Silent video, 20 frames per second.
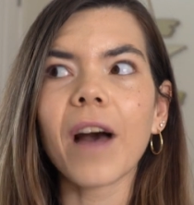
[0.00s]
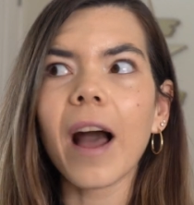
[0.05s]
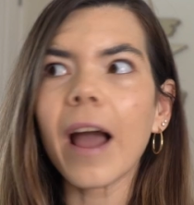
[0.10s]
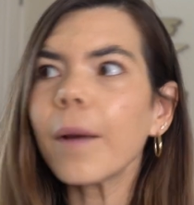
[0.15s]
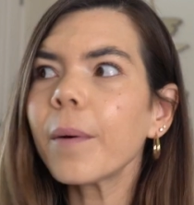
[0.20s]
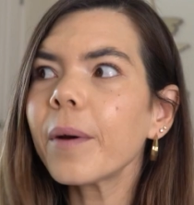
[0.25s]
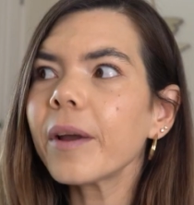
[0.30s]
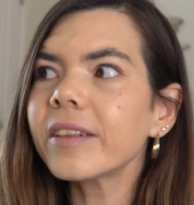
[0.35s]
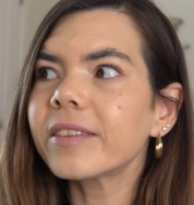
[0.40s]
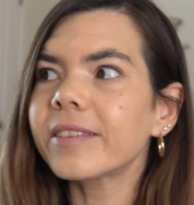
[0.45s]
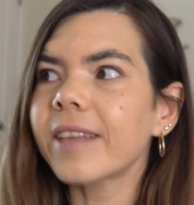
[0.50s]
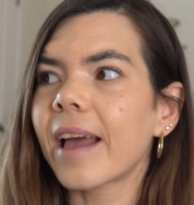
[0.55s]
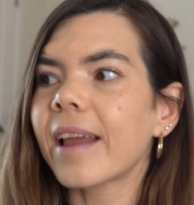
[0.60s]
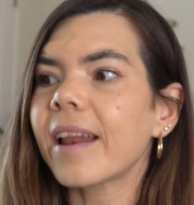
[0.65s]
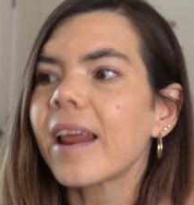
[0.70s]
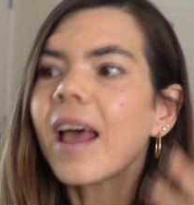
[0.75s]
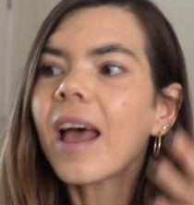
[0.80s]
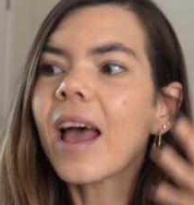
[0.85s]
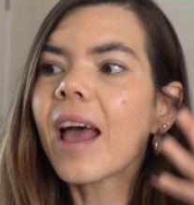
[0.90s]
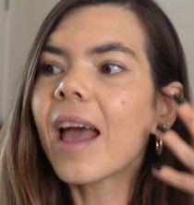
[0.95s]
I always
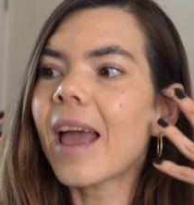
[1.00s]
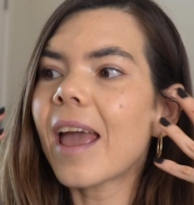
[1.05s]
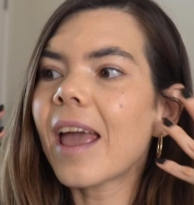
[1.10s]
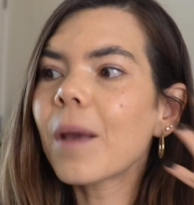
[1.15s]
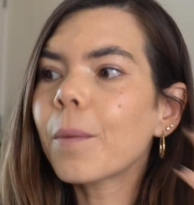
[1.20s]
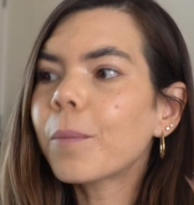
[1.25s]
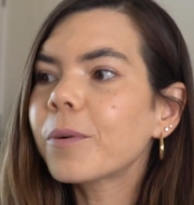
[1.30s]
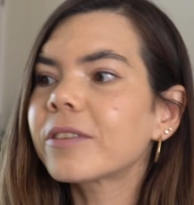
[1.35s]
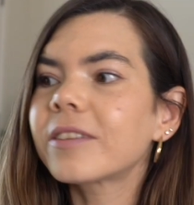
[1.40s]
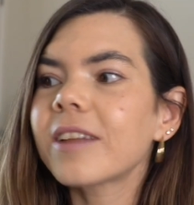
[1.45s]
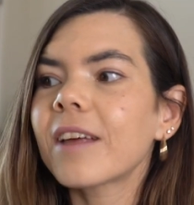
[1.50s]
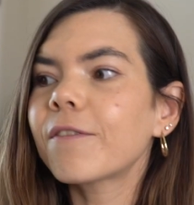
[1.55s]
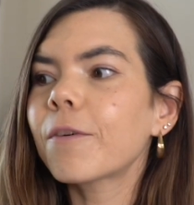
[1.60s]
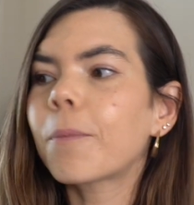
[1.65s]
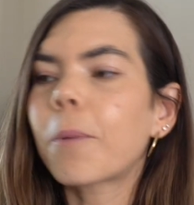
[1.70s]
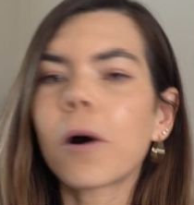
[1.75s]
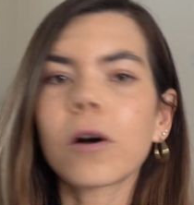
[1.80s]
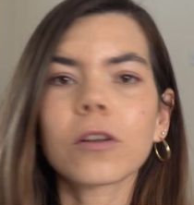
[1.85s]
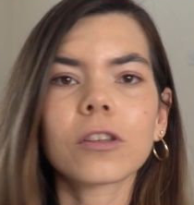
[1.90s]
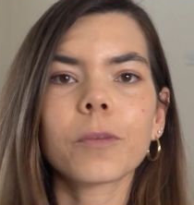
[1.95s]
said it was never
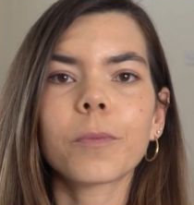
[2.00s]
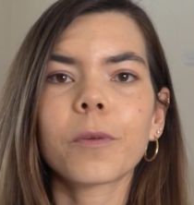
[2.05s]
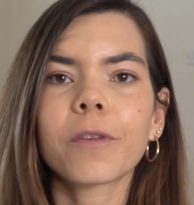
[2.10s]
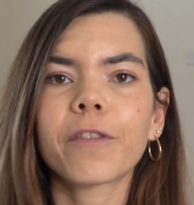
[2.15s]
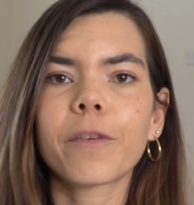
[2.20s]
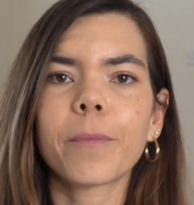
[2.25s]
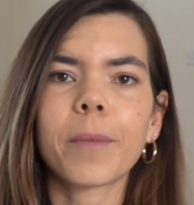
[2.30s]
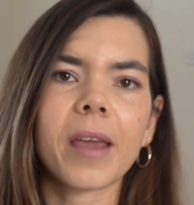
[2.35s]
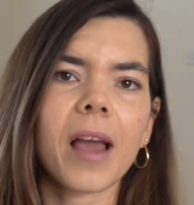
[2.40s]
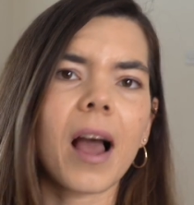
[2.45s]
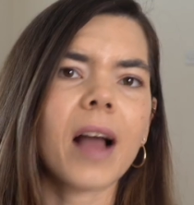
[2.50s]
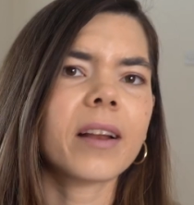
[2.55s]
possible for me.